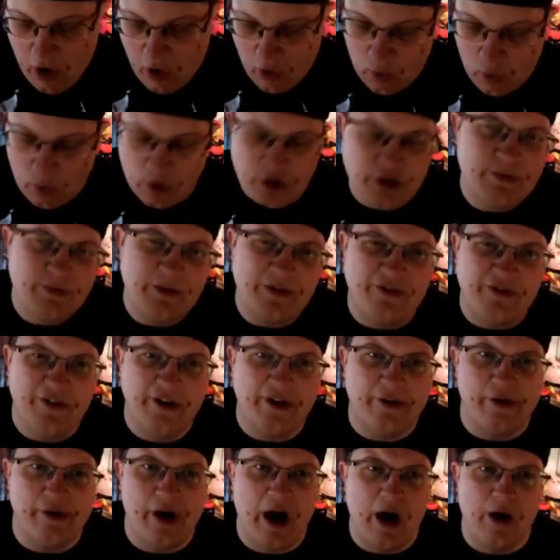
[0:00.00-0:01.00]
once we
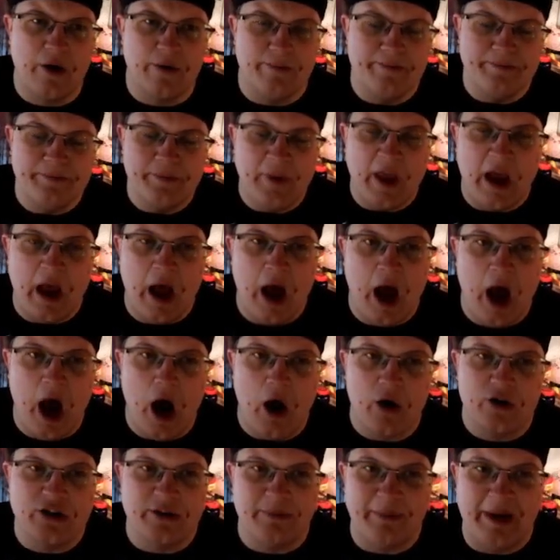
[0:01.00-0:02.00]
figure out
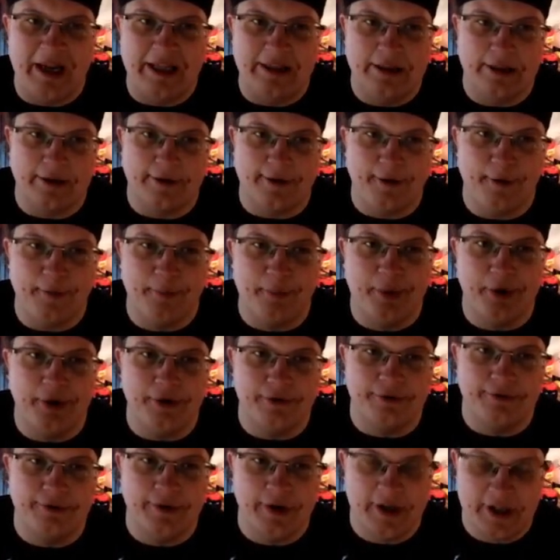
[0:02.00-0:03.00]
how to make the
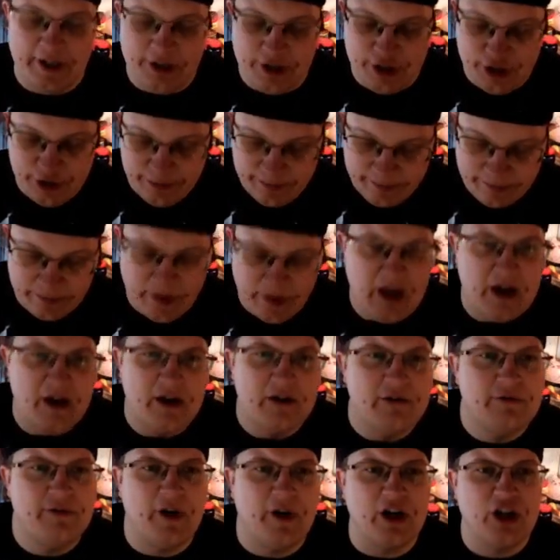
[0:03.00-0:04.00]
GoPro footage
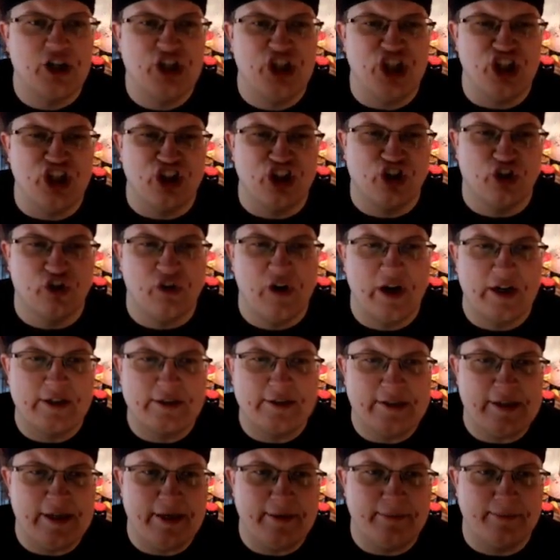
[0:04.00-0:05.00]
function
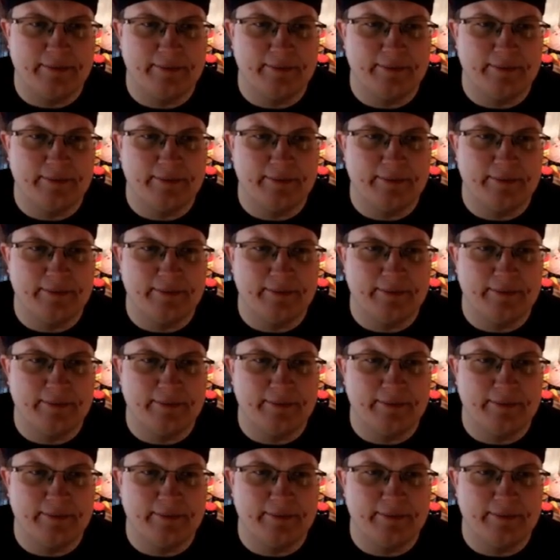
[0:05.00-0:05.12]
correctly.